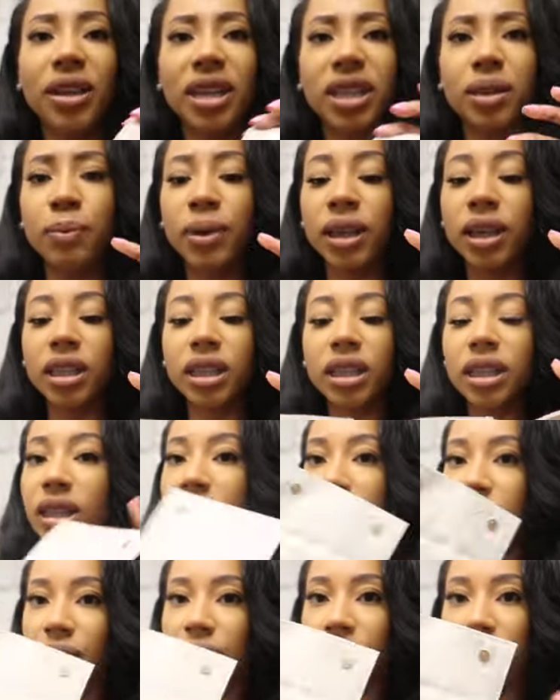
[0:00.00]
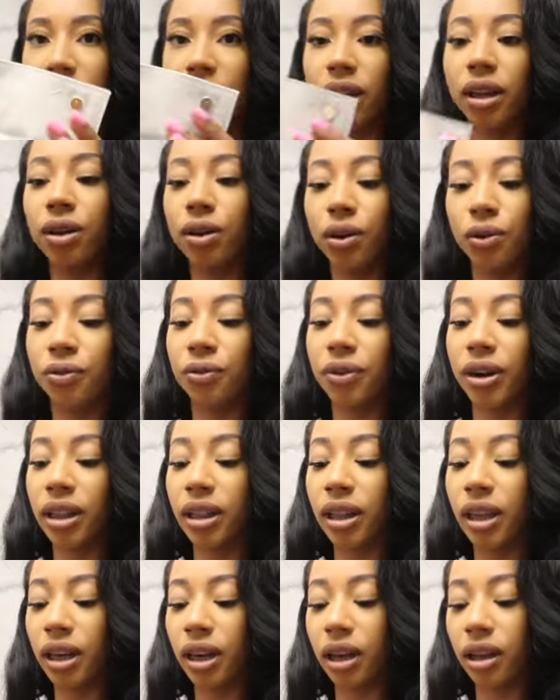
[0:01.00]
this because this is definitely
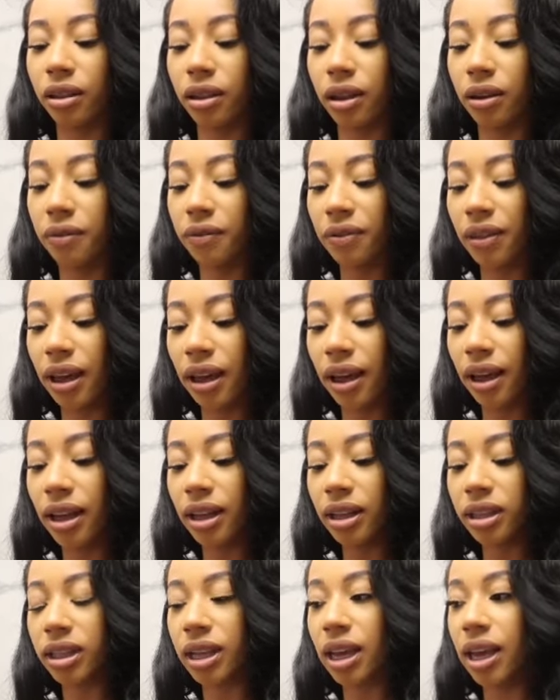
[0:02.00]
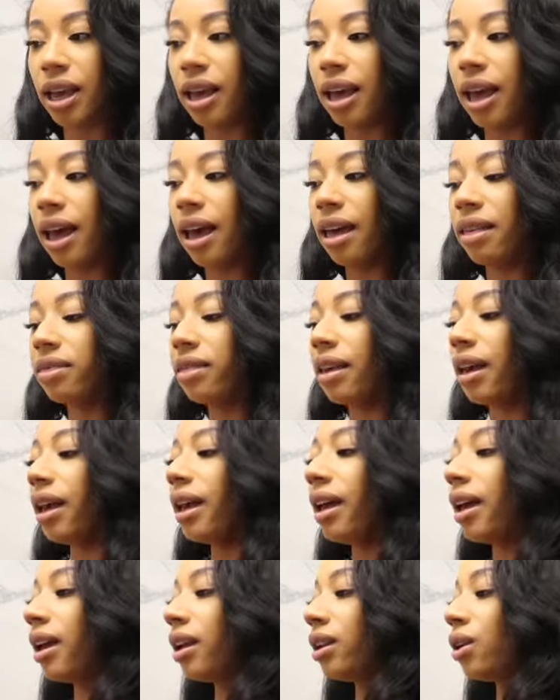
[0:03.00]
eco-friendly, and I love that. And
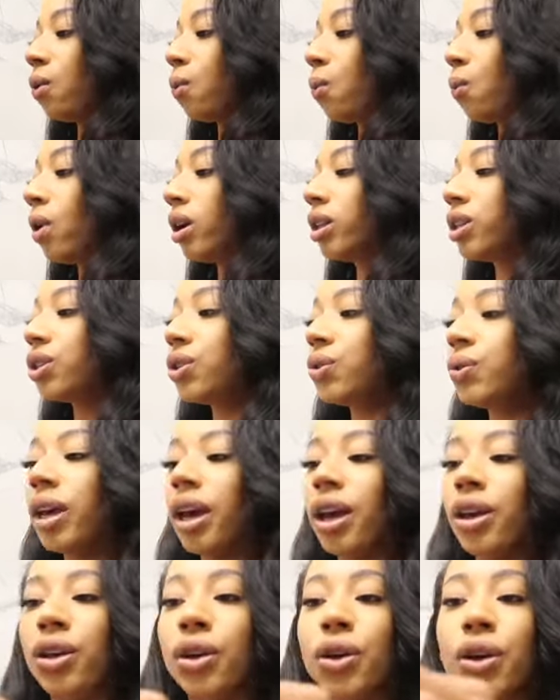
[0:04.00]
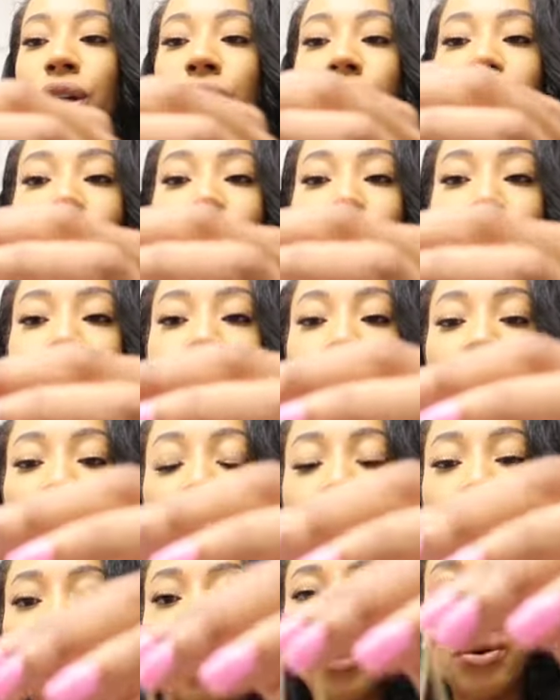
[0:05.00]
then once you get your
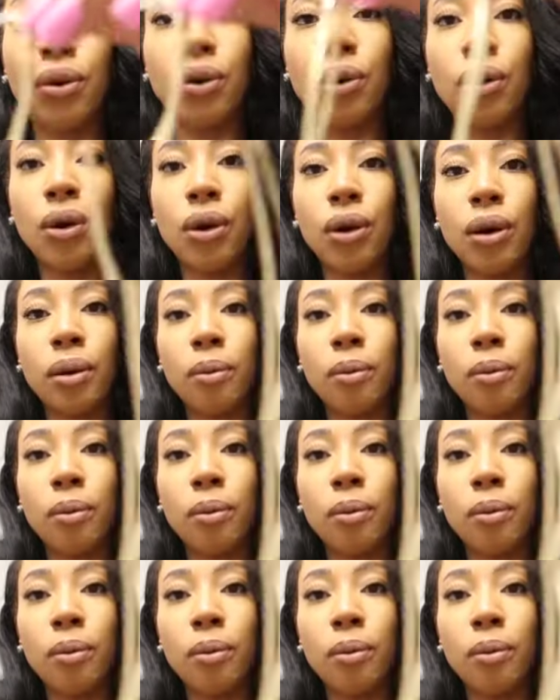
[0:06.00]
beautiful